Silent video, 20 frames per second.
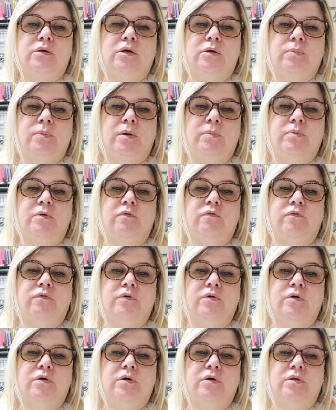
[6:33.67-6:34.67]
dark purple
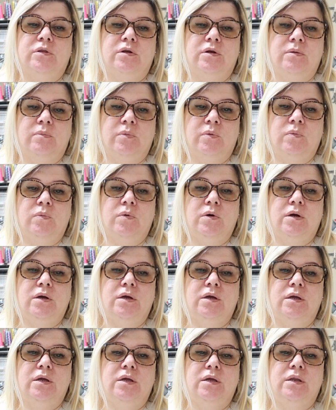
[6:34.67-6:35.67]
for the number
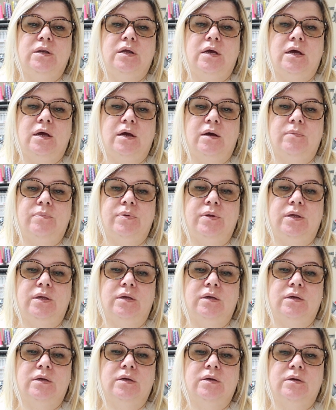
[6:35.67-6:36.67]
one, a hot
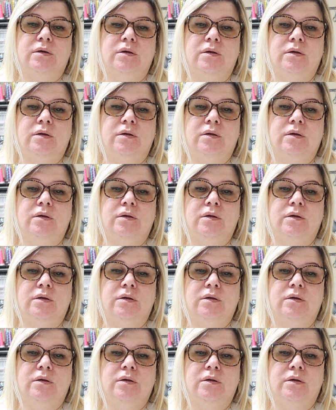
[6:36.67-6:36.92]
pink.